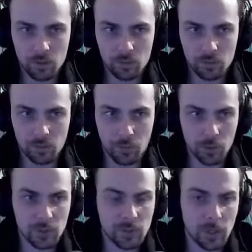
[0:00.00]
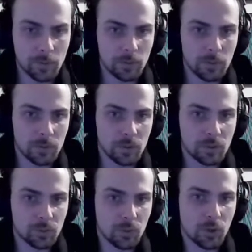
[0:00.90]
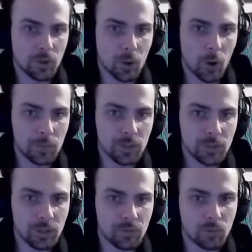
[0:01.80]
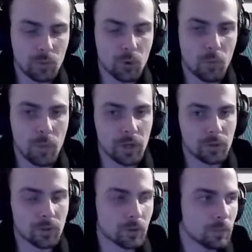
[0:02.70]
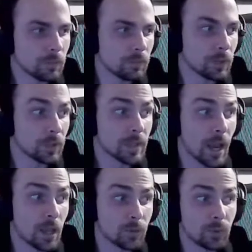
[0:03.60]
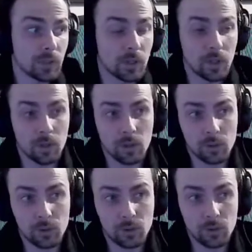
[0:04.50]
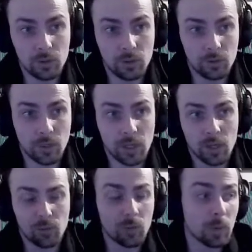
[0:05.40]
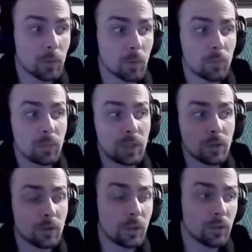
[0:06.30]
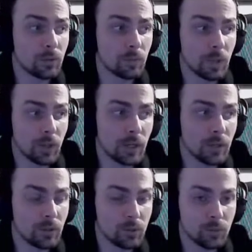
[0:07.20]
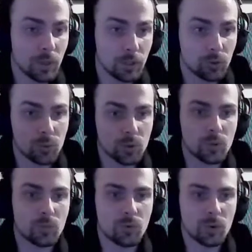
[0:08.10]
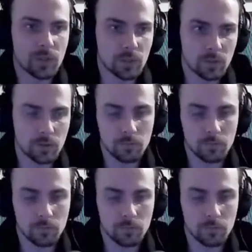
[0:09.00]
the first step is to learn optimally from your mentor. Because as we said, you need to hang out with people better than you and trust the process.